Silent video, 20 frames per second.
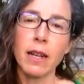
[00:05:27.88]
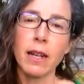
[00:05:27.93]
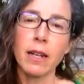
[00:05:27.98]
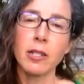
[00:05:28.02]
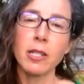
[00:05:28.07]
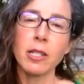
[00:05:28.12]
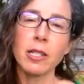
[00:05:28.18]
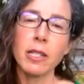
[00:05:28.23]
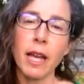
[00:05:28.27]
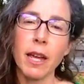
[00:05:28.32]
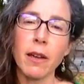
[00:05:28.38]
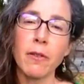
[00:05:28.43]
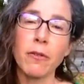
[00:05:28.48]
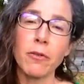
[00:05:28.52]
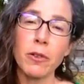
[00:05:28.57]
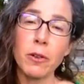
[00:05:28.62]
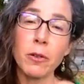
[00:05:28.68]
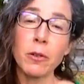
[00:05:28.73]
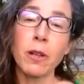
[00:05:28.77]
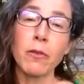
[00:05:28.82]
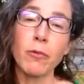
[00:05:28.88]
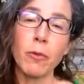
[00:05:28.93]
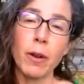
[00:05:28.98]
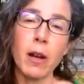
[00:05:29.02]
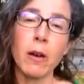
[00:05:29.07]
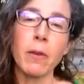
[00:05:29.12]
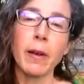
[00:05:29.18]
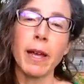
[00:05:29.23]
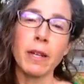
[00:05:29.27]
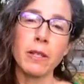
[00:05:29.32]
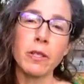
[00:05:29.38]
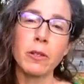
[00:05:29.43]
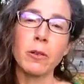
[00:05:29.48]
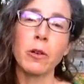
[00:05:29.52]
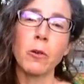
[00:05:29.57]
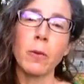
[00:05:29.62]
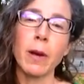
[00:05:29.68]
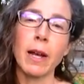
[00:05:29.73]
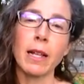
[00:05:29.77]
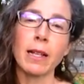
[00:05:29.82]
Just like fruit, if we don't get to
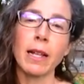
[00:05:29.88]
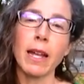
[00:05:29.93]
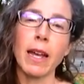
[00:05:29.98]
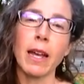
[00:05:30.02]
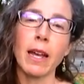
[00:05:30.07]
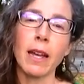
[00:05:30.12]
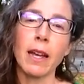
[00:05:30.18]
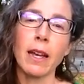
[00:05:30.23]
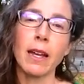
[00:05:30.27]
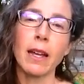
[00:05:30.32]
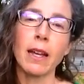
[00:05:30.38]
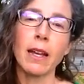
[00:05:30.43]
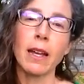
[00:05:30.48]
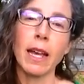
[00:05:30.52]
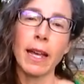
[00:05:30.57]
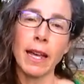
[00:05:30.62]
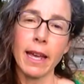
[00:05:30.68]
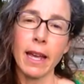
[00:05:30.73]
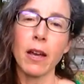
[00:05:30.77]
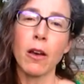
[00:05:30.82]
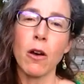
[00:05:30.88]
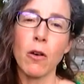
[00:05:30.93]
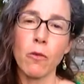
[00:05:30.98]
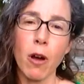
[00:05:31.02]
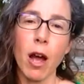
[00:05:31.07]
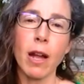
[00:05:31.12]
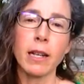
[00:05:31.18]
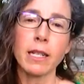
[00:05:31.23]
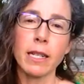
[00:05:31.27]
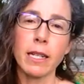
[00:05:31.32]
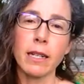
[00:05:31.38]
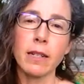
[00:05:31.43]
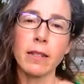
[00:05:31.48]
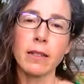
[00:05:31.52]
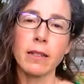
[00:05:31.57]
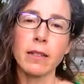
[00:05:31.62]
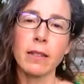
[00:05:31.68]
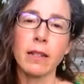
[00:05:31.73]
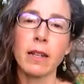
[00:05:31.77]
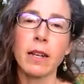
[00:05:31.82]
it quickly, it can go rotten.
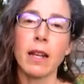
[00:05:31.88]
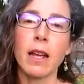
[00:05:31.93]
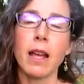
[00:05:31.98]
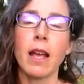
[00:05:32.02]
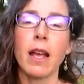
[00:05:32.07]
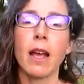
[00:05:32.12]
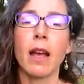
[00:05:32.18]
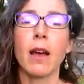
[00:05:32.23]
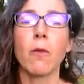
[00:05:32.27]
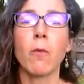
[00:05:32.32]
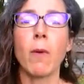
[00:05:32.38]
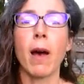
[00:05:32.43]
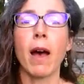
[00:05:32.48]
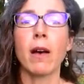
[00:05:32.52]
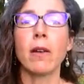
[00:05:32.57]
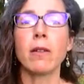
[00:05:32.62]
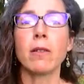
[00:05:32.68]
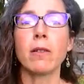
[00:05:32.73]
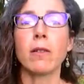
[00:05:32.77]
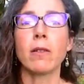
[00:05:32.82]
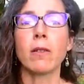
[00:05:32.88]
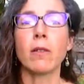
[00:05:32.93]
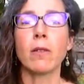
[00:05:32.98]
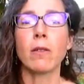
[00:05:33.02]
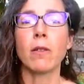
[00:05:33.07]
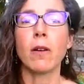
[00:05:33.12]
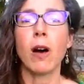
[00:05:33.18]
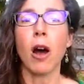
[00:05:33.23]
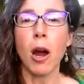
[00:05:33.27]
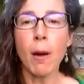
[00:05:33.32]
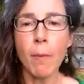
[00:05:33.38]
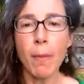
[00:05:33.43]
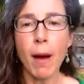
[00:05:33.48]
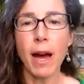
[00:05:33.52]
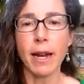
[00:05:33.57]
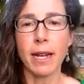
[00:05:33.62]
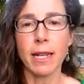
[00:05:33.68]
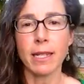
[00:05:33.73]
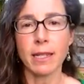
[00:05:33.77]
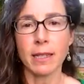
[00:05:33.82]
Well, our
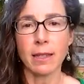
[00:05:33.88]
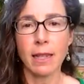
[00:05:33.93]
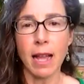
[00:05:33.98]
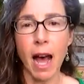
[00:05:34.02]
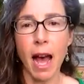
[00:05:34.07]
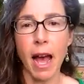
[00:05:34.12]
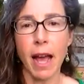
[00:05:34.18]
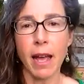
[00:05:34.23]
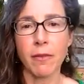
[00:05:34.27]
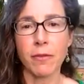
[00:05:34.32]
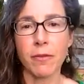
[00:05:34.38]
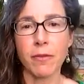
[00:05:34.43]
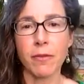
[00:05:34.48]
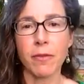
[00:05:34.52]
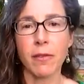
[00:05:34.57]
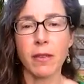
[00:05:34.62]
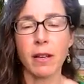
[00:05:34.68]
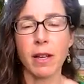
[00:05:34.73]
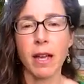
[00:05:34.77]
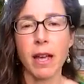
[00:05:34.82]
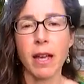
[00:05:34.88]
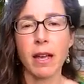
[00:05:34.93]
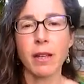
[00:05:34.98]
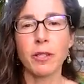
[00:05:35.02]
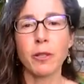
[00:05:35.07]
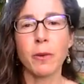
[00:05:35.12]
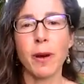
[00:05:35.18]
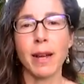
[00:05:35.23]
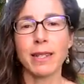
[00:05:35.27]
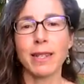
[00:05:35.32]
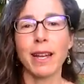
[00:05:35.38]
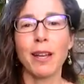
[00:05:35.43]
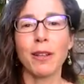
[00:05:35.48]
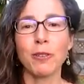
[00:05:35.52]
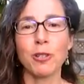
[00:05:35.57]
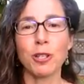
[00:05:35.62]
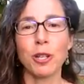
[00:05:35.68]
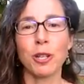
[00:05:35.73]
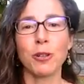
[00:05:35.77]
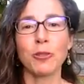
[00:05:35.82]
body's alive. So I tell
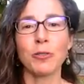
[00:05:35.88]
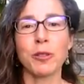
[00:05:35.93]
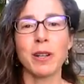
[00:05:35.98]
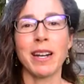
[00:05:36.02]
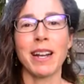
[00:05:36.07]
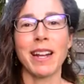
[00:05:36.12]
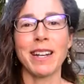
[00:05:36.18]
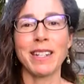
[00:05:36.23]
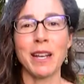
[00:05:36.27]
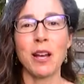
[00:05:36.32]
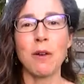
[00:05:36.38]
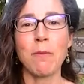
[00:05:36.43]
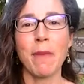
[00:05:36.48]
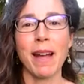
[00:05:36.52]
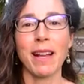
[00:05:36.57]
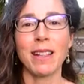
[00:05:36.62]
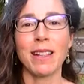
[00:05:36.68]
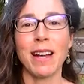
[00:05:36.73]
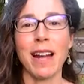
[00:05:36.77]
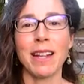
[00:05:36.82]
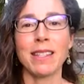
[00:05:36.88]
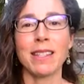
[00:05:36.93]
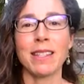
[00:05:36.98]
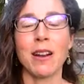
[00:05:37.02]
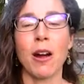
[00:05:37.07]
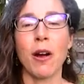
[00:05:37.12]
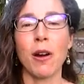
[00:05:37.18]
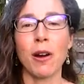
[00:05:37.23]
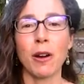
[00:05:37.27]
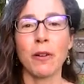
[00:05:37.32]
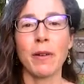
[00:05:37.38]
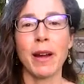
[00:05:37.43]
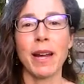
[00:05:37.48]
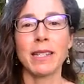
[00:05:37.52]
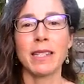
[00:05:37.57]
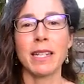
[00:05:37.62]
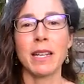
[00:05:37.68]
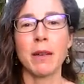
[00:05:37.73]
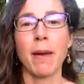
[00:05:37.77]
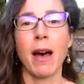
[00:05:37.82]
children and I tell my clients that aren't
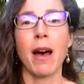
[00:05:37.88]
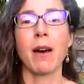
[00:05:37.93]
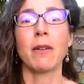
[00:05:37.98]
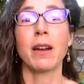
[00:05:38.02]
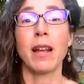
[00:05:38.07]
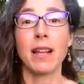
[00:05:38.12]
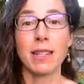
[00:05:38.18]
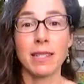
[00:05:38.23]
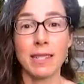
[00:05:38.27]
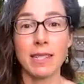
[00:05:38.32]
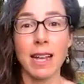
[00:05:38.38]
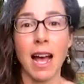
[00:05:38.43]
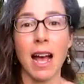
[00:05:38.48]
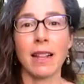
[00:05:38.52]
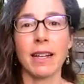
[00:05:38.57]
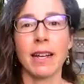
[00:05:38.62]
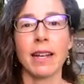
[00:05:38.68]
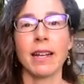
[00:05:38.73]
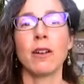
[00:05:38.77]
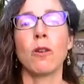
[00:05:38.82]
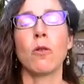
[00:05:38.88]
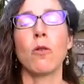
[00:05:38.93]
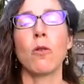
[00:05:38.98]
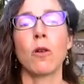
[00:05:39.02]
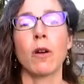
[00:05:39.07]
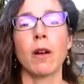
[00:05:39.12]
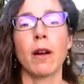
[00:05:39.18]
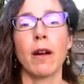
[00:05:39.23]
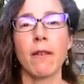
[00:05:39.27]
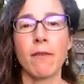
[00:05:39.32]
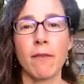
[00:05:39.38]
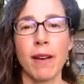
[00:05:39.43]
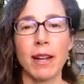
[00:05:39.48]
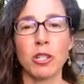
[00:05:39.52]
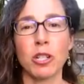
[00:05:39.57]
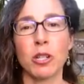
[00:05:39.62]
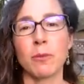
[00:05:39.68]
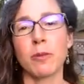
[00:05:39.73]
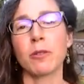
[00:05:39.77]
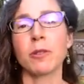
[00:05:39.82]
crazy about salad or
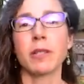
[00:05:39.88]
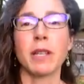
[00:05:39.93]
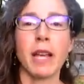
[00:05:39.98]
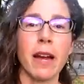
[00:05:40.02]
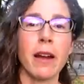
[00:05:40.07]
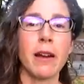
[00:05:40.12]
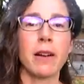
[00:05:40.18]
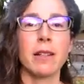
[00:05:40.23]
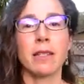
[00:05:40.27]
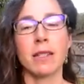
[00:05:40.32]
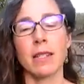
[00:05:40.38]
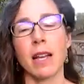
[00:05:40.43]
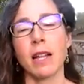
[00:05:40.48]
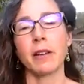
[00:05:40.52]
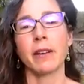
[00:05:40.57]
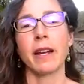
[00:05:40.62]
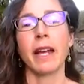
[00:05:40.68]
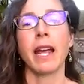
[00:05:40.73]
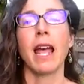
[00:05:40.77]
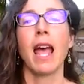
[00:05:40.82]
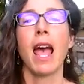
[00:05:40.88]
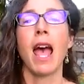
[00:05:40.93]
vegetables, carrots, celery,